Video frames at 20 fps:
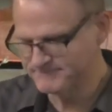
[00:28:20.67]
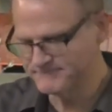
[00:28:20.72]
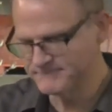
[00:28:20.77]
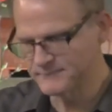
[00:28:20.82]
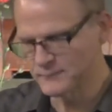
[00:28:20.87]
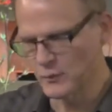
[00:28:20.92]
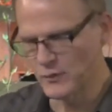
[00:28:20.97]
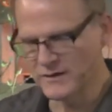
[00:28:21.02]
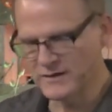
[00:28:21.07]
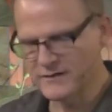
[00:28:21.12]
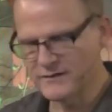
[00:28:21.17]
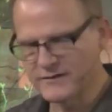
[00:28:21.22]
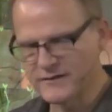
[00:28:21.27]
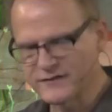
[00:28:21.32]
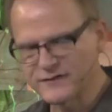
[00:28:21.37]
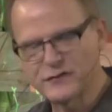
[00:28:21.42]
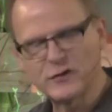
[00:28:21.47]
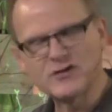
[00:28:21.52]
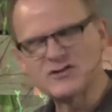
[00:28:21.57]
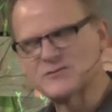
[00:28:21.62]
one of the
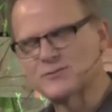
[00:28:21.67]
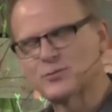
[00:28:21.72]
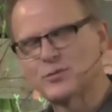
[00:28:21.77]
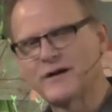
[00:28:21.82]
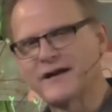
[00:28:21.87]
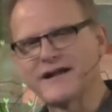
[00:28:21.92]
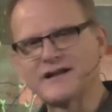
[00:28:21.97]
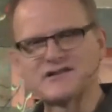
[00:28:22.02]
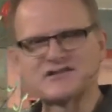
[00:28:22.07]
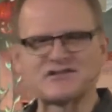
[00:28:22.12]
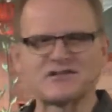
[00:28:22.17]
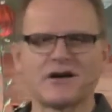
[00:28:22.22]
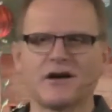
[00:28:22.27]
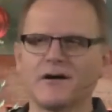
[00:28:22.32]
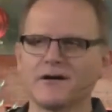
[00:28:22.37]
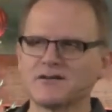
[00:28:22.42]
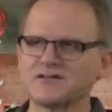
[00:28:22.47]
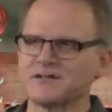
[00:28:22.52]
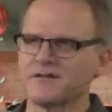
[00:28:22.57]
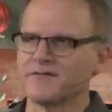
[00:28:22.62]
first praise
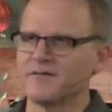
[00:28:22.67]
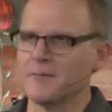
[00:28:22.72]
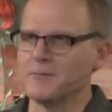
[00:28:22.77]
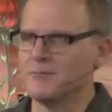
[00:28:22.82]
songs of the